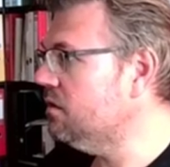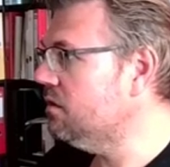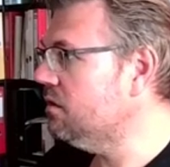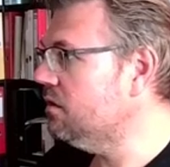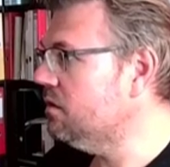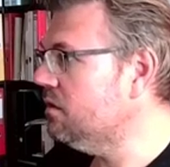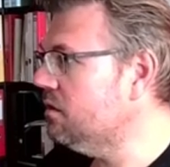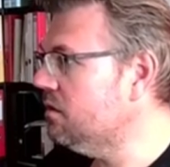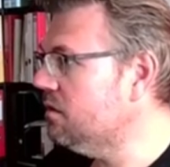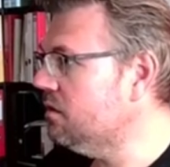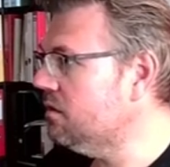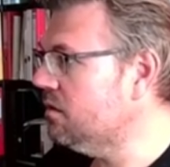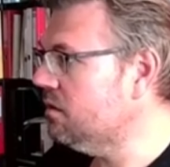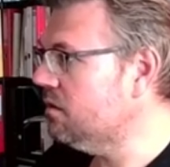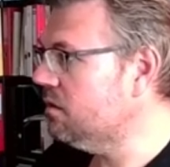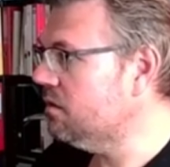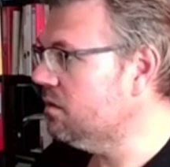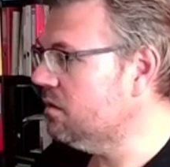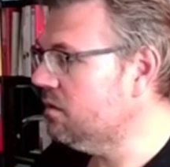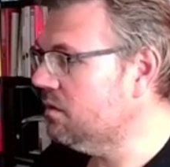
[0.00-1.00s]

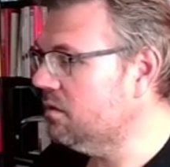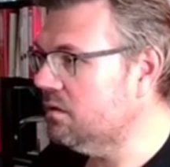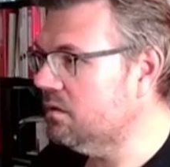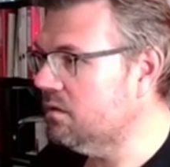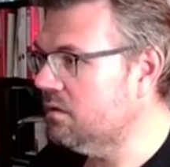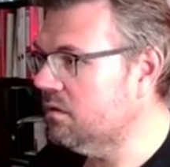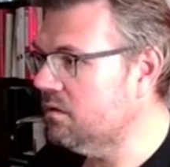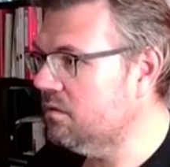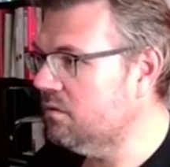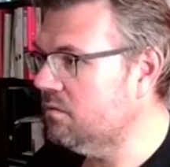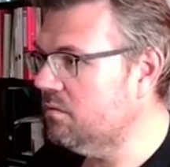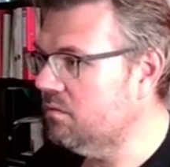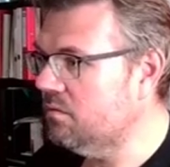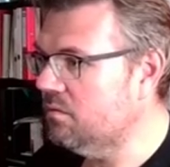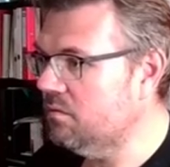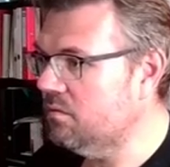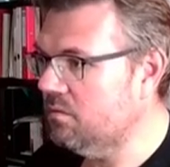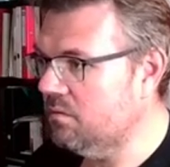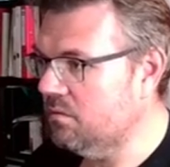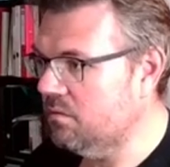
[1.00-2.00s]

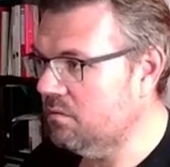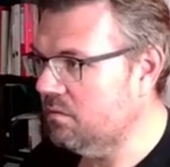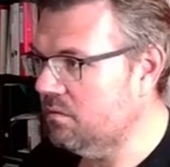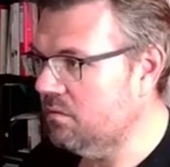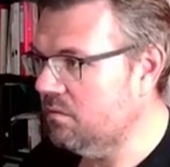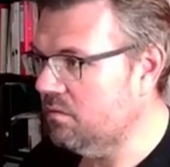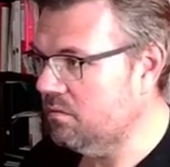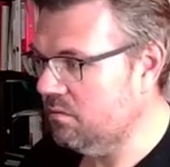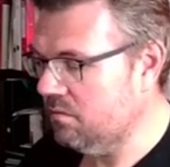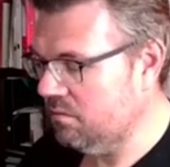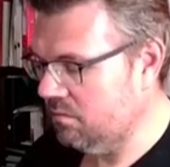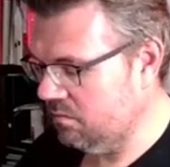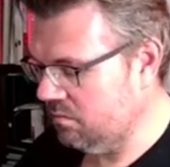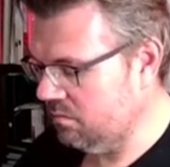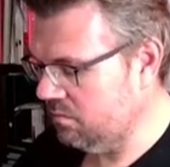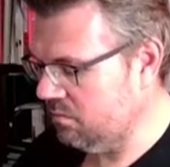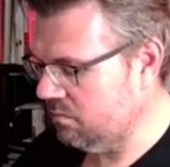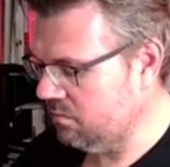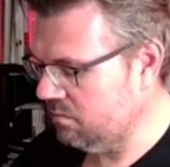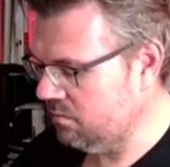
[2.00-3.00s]

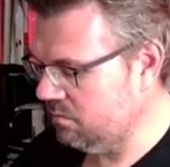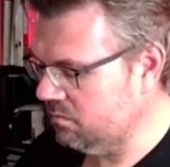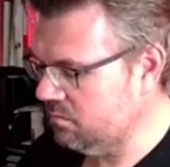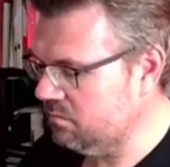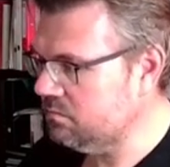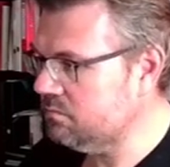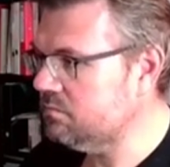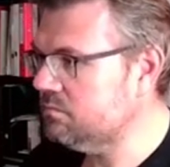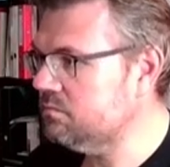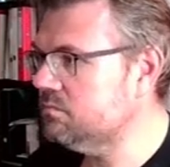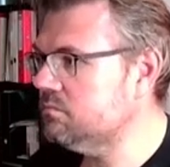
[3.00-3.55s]
(silence)